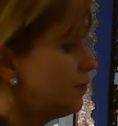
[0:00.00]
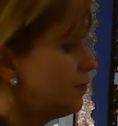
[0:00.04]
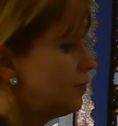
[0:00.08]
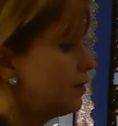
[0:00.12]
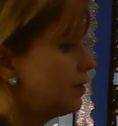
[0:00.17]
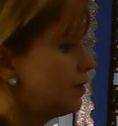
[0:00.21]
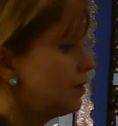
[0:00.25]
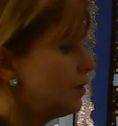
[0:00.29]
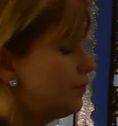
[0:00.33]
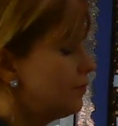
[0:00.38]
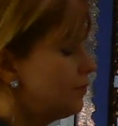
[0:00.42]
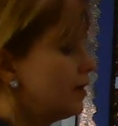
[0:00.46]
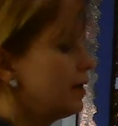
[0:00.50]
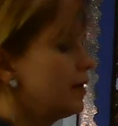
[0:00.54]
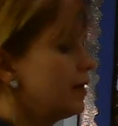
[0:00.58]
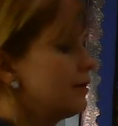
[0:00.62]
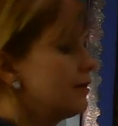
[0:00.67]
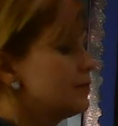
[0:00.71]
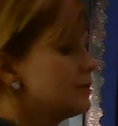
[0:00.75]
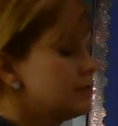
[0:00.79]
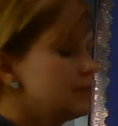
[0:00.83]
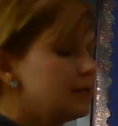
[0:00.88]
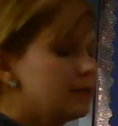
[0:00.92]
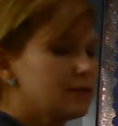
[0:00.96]
5,
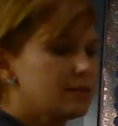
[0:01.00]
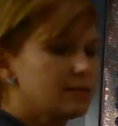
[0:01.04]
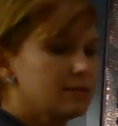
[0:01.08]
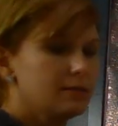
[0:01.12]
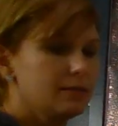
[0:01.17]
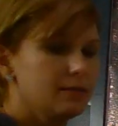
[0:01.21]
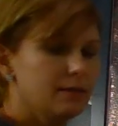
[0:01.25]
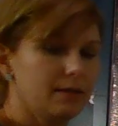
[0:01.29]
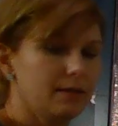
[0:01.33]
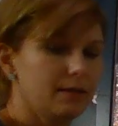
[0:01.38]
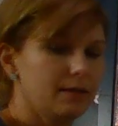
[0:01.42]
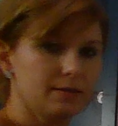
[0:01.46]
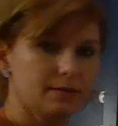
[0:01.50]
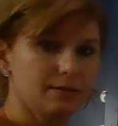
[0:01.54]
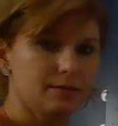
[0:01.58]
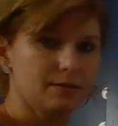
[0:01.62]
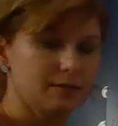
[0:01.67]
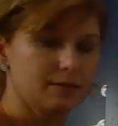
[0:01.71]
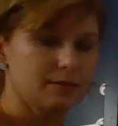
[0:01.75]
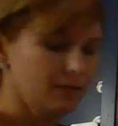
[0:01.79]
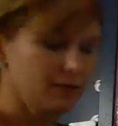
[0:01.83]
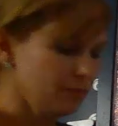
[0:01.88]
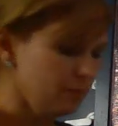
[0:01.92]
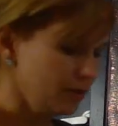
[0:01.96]
6. Yes, it
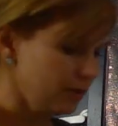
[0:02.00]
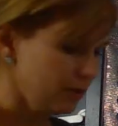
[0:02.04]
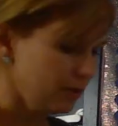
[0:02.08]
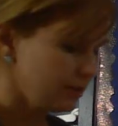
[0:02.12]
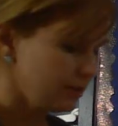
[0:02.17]
worked.